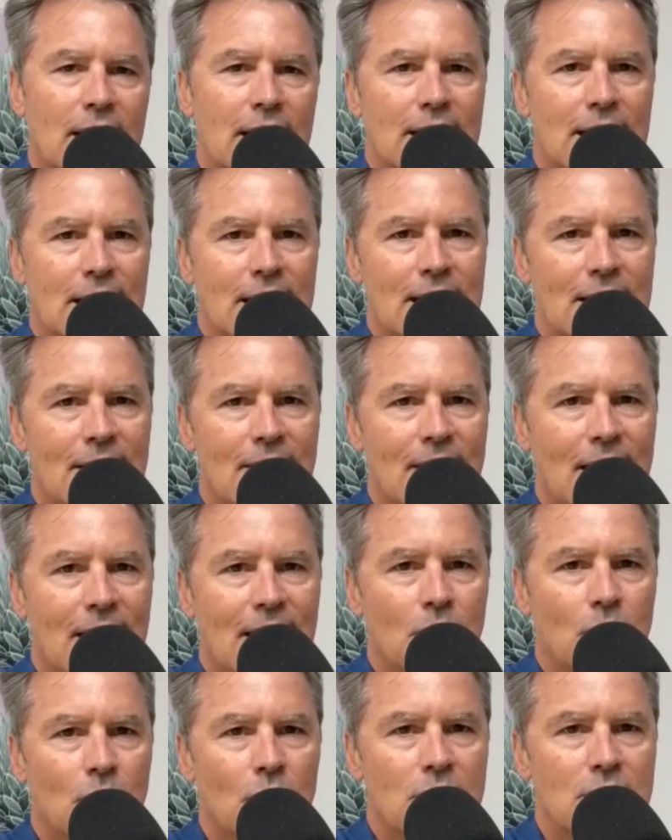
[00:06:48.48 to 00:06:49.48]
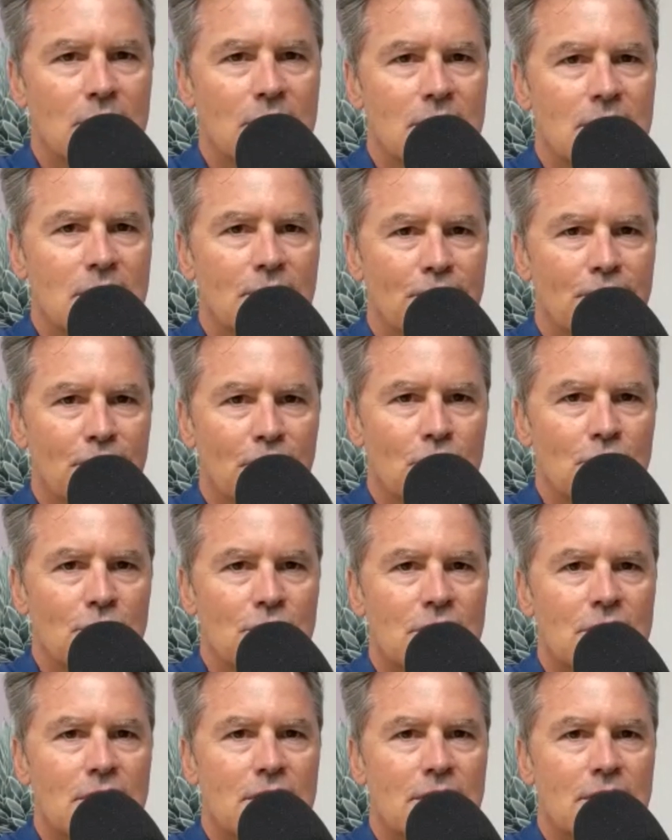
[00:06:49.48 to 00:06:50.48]
in that it was the
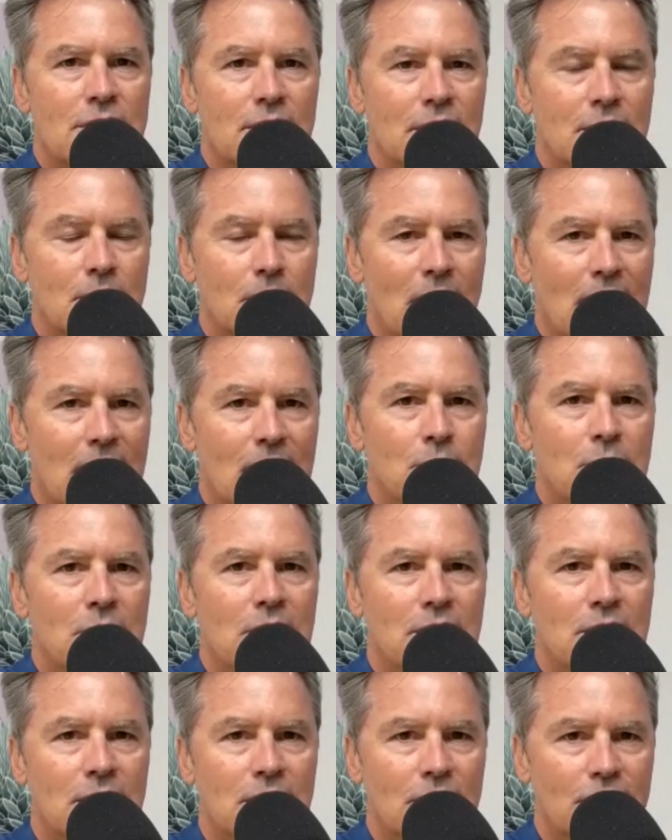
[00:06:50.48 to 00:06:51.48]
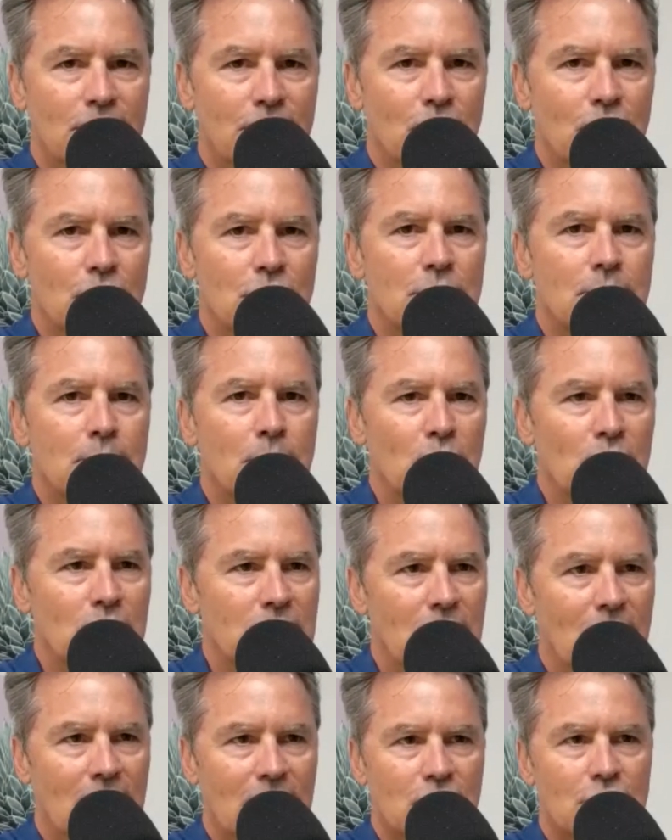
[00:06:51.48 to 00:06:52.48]
first, in my opinion, the first
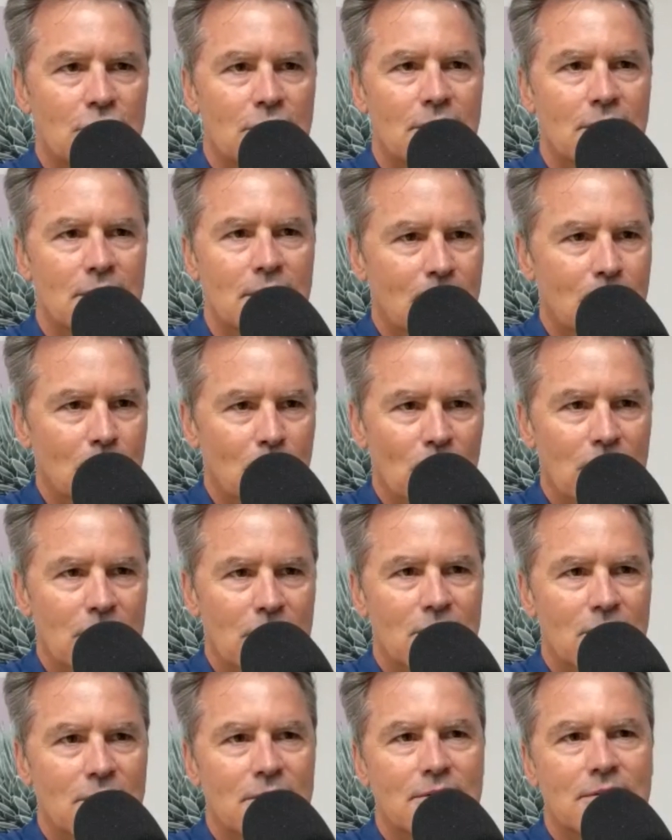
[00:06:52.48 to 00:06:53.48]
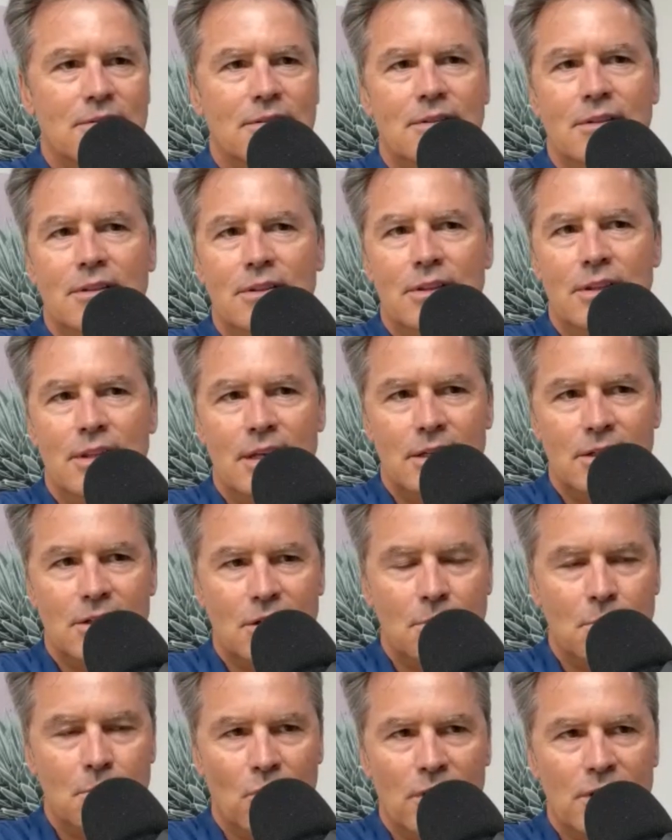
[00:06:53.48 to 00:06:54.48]
production printer that
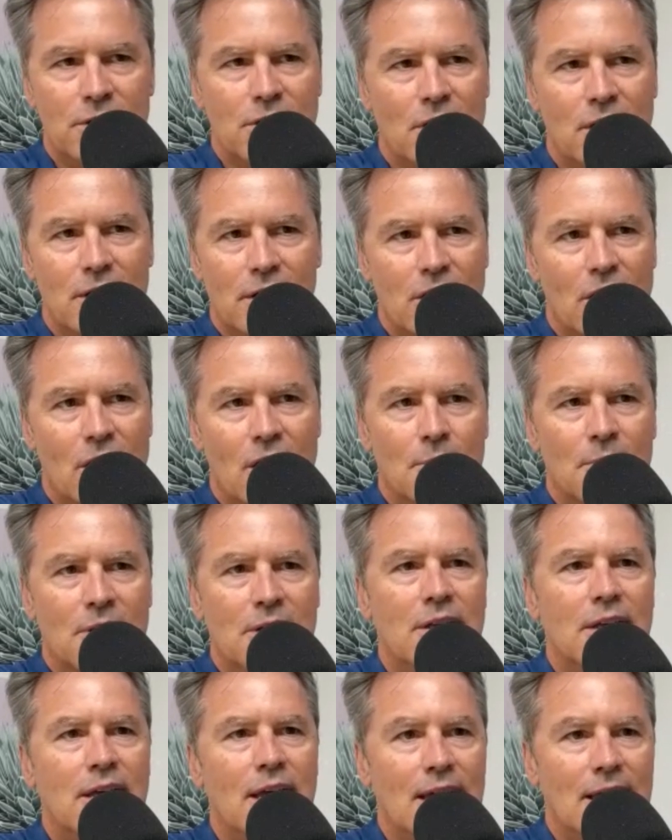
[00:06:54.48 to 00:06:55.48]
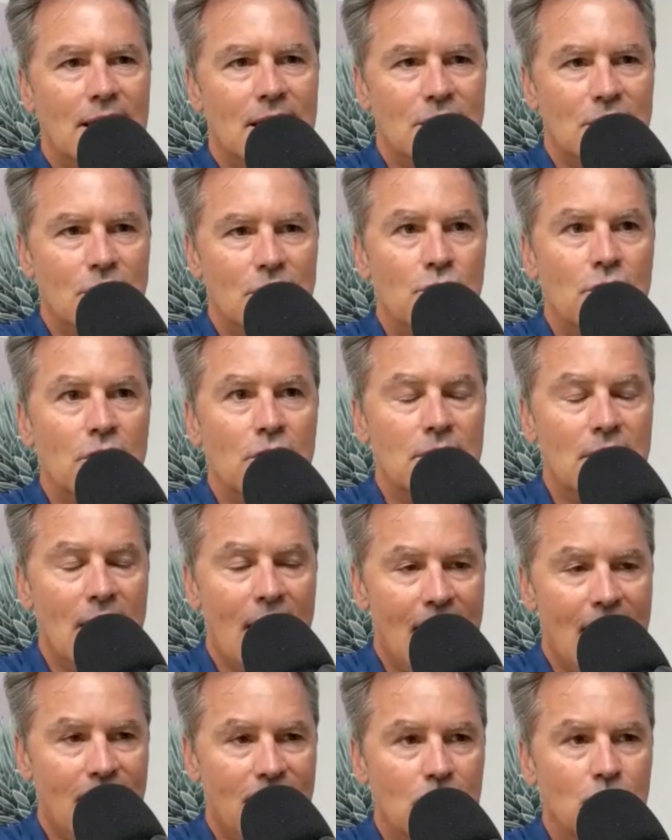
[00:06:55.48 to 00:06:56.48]
could print on a garment, and you could
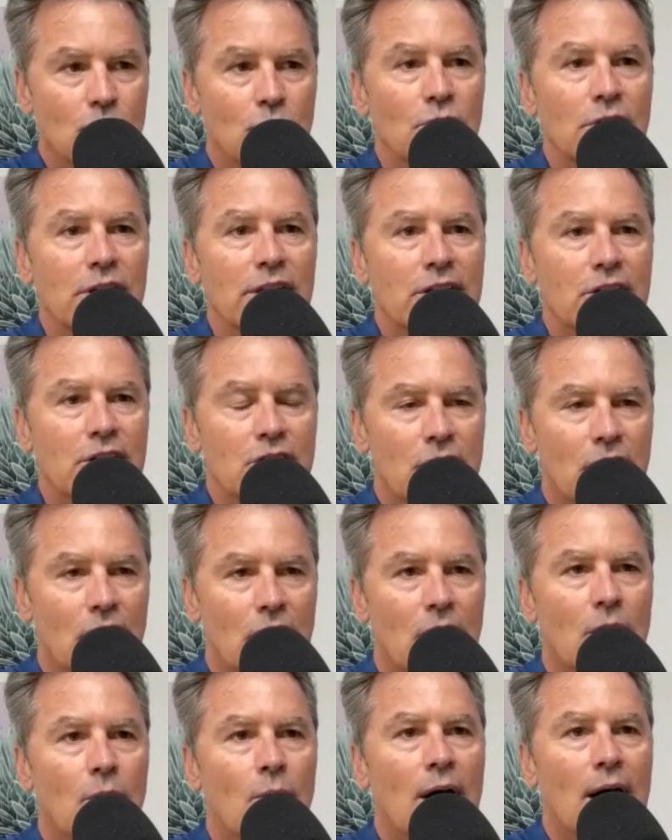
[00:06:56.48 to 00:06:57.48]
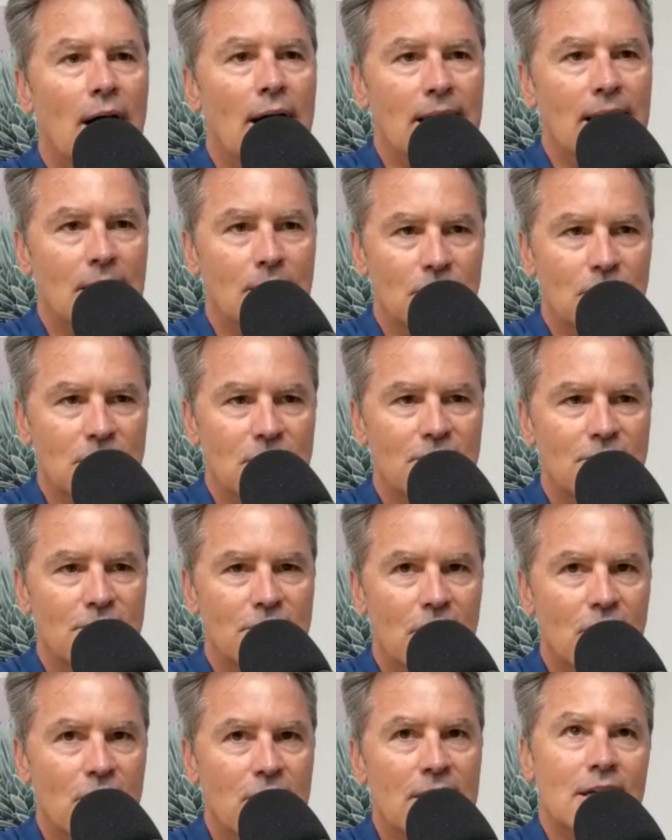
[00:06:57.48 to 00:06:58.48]
have a really good ROI, and it was a
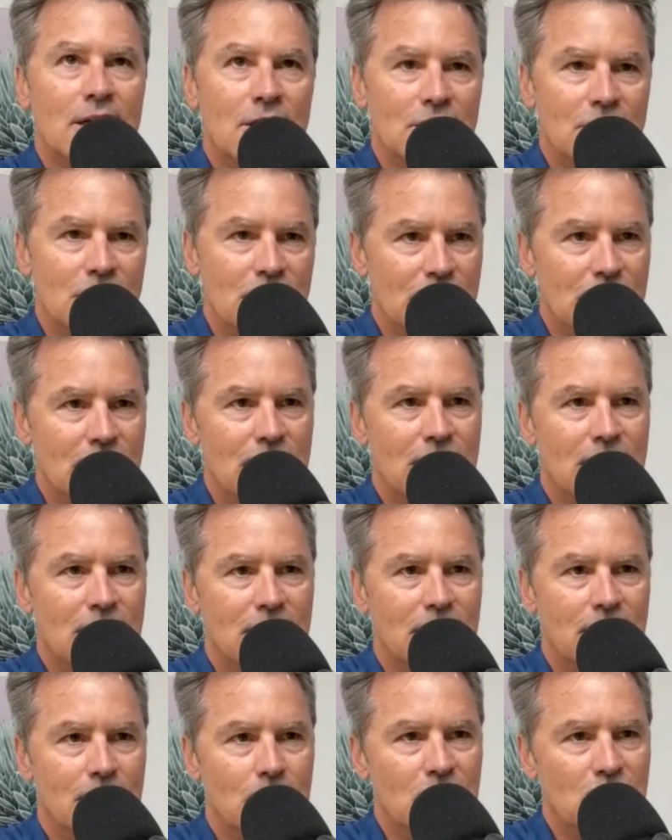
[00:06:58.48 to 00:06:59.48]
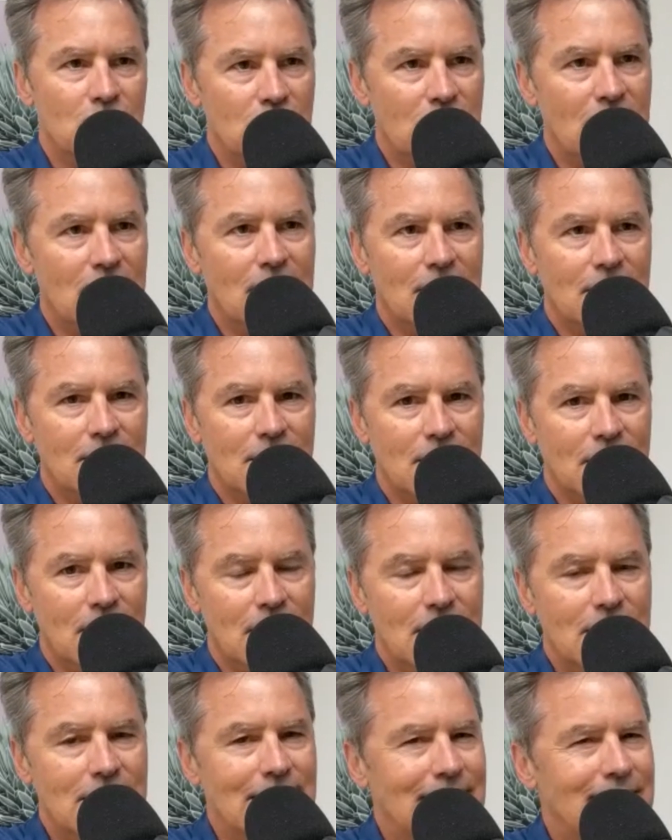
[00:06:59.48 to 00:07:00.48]
very consistent machine.
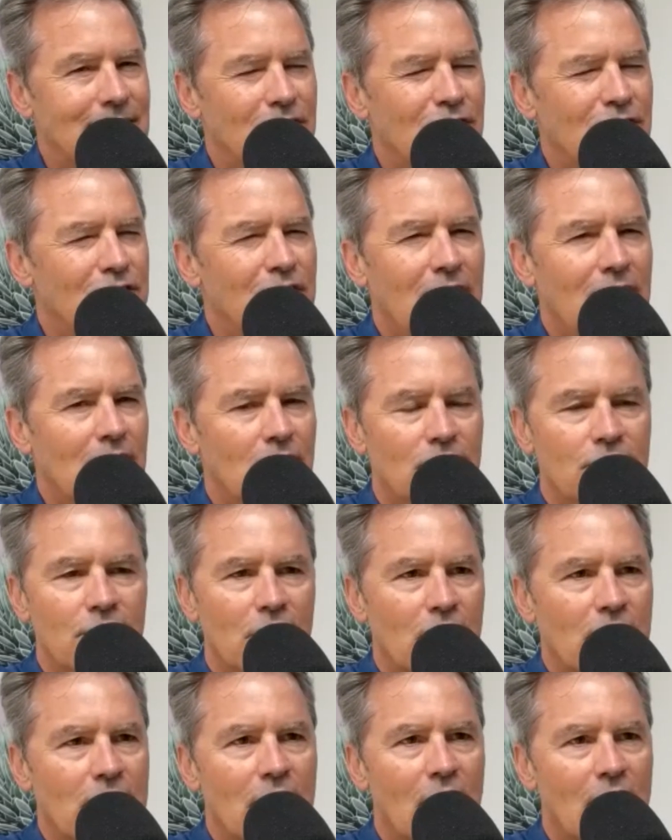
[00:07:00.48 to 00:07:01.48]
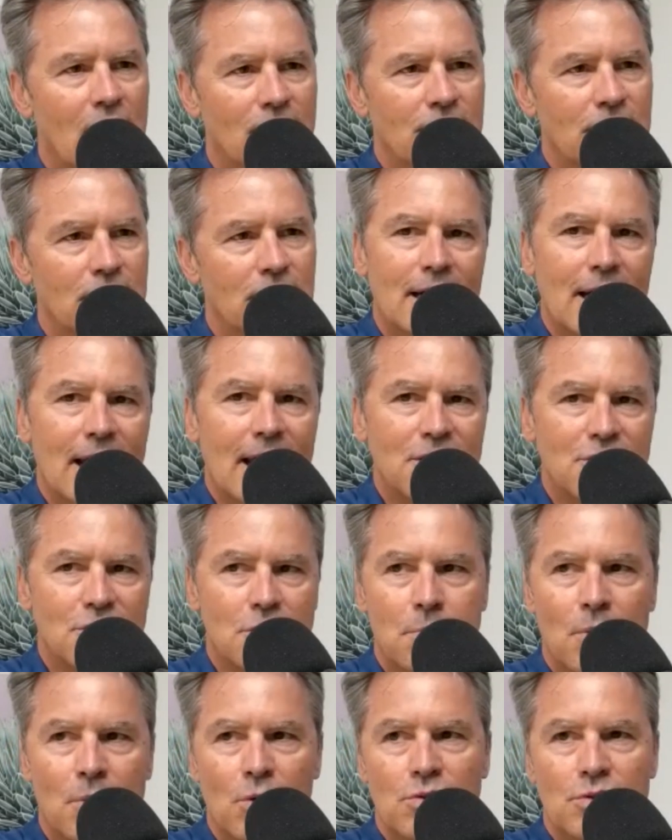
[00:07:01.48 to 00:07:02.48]
It didn't fail very often, as
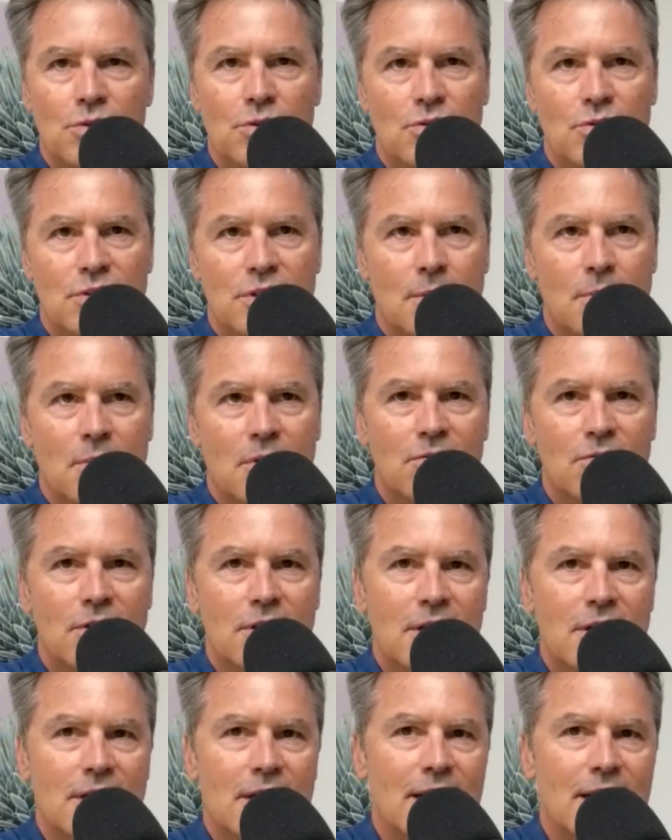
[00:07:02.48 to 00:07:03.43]
opposed to some of the